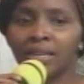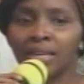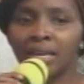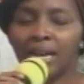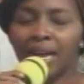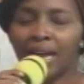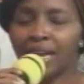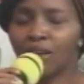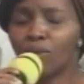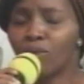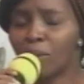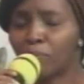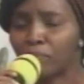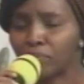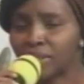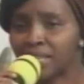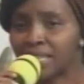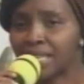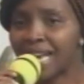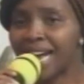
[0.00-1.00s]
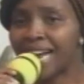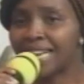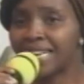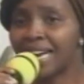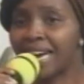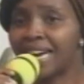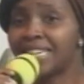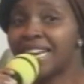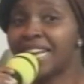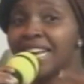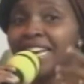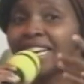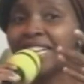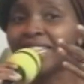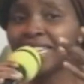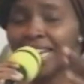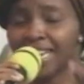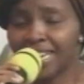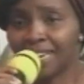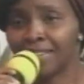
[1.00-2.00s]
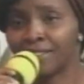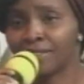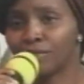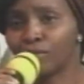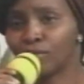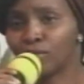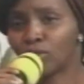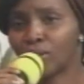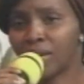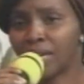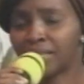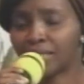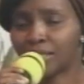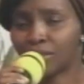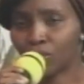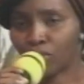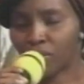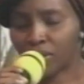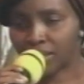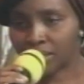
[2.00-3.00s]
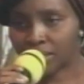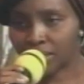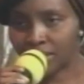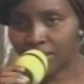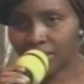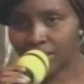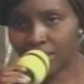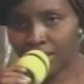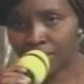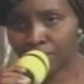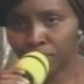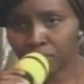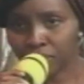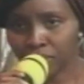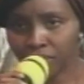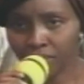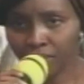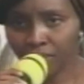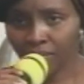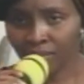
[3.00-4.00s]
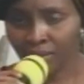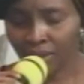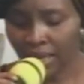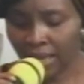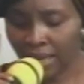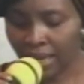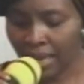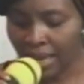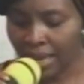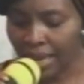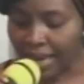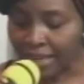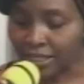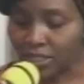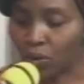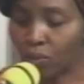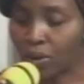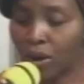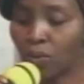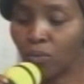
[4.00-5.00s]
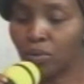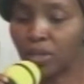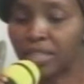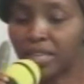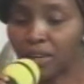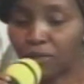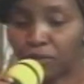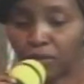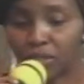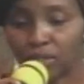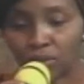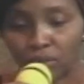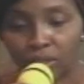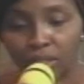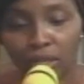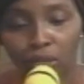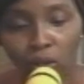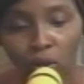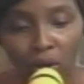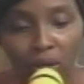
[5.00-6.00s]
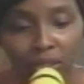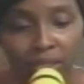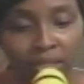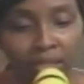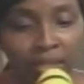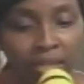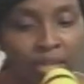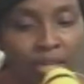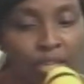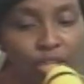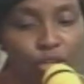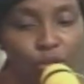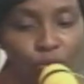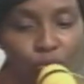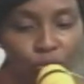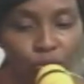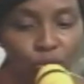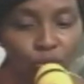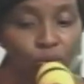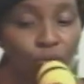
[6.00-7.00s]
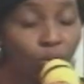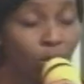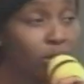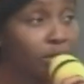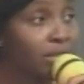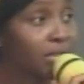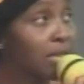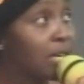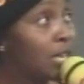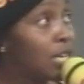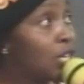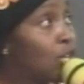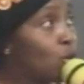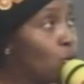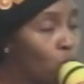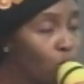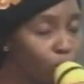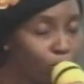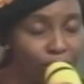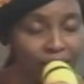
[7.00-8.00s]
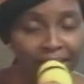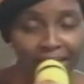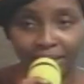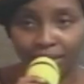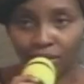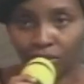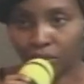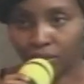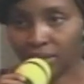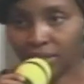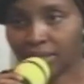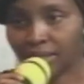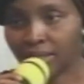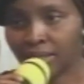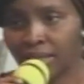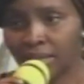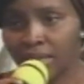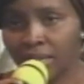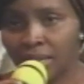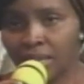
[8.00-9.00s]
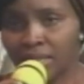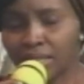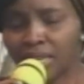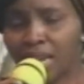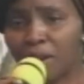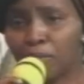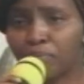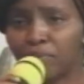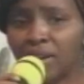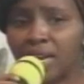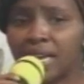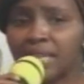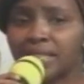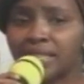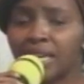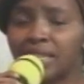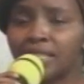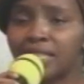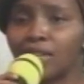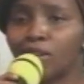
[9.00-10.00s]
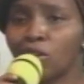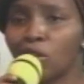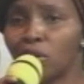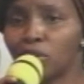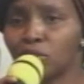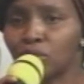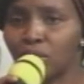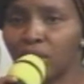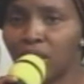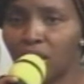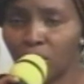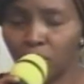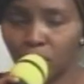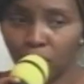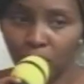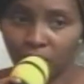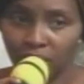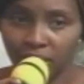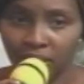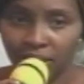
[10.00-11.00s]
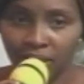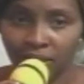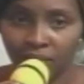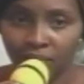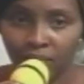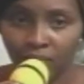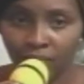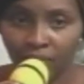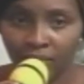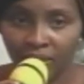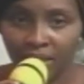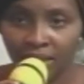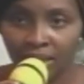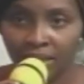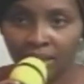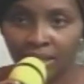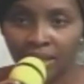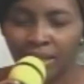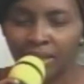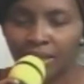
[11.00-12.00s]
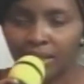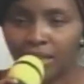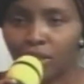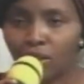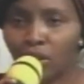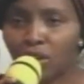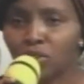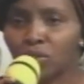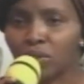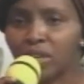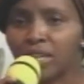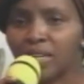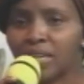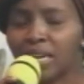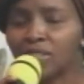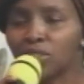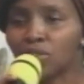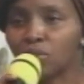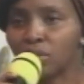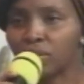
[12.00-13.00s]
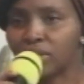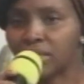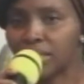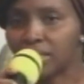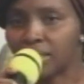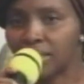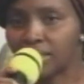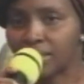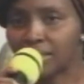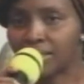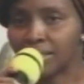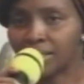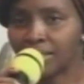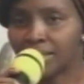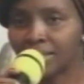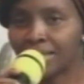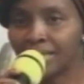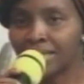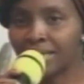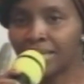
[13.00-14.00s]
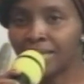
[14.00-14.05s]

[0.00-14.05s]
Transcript: Kai weputia ya ne nye ya utoi sikwesi nye ya. And when we give it to the Lord, he will do what? He will bless us. So our prayer is that the Lord will help us. The Lord will grant us grace.